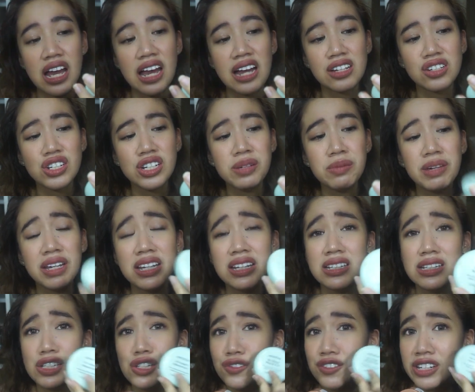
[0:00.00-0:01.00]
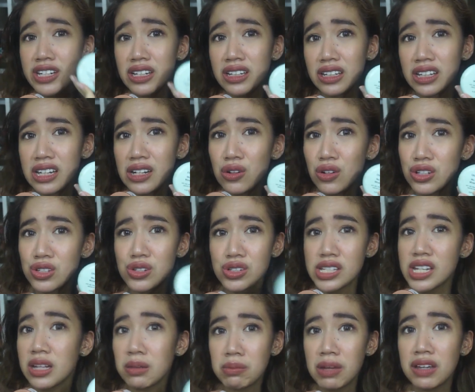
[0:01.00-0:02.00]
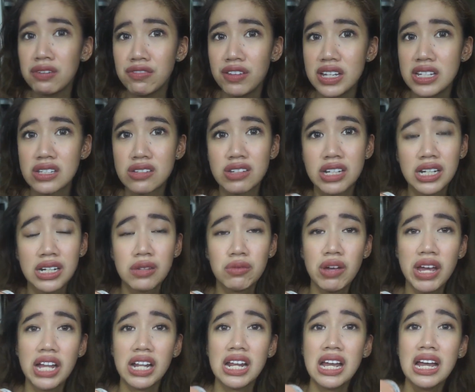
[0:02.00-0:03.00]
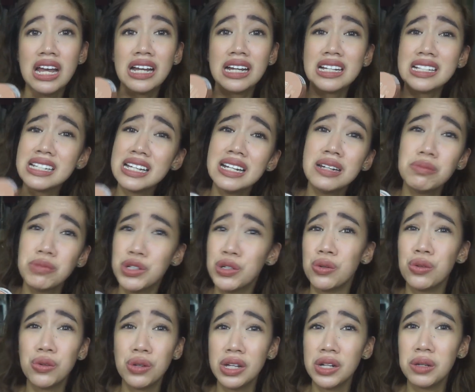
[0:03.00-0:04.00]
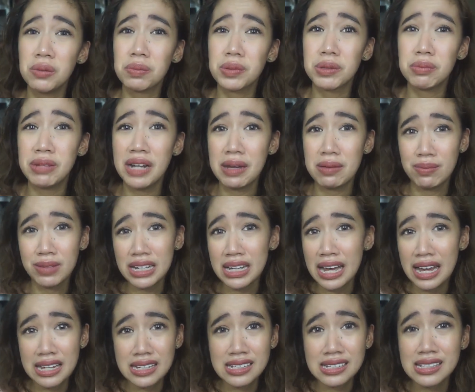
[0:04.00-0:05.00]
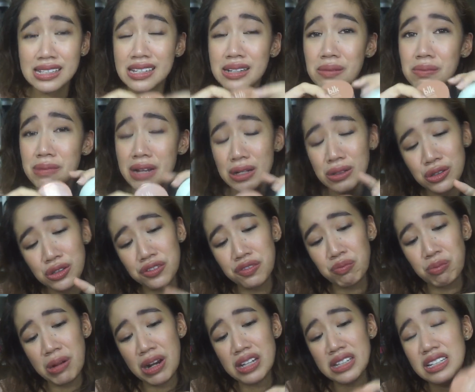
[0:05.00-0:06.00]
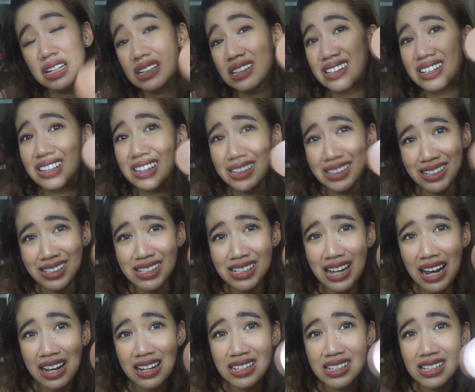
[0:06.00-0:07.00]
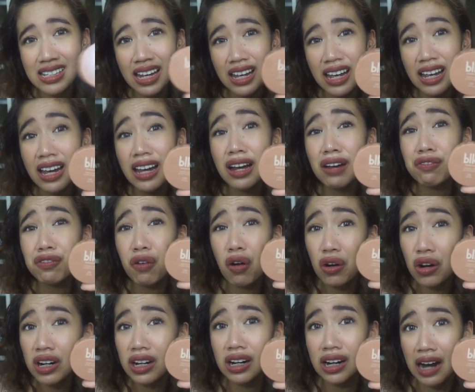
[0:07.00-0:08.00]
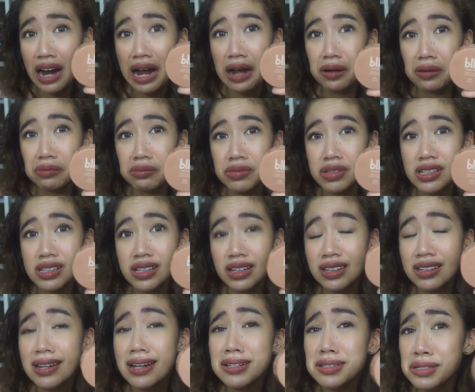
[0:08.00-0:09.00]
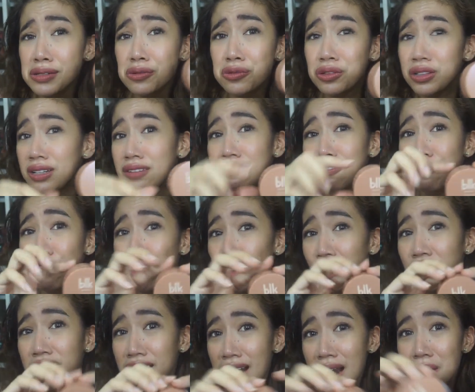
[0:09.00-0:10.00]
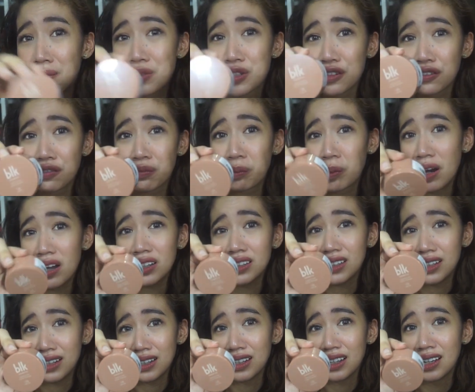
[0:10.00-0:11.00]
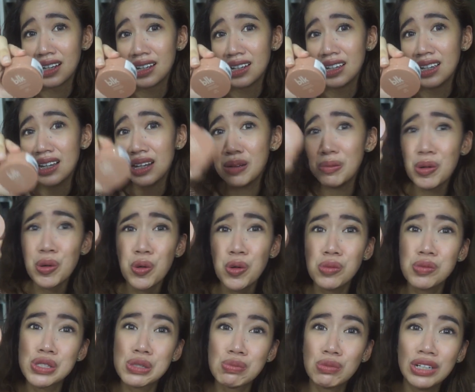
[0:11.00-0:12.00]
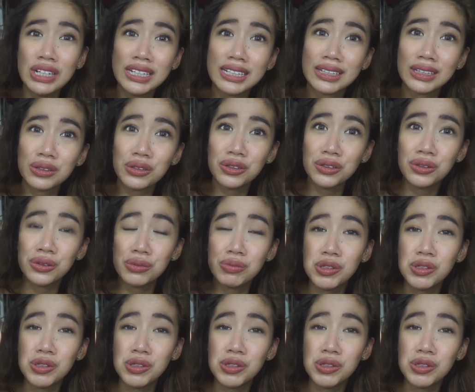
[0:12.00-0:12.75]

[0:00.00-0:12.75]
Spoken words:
Actually, my Innisfree can also set my face really well. Kasi alam niyo kung ano yung problema, guys? The amount of product that this has, 4 grams. It has only 4 grams of product. Mauubos mo lang to.